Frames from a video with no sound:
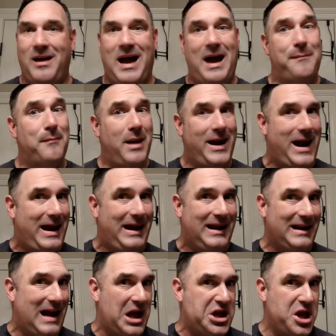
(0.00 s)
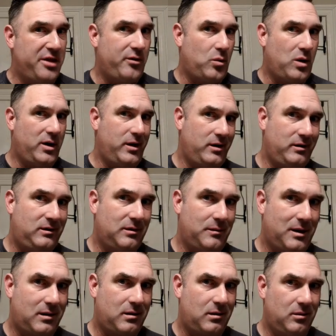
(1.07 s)
might get another one in
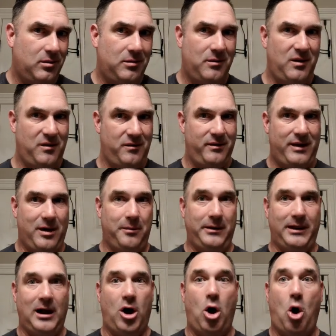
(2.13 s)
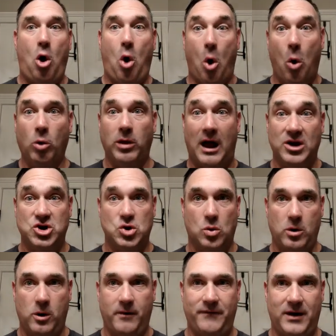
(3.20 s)
tomorrow. That'll be a whole lot
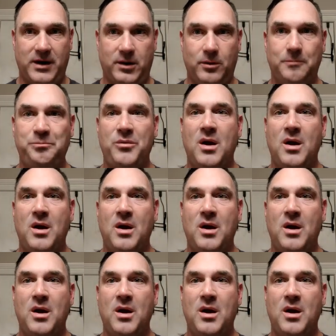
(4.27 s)
shorter if I do.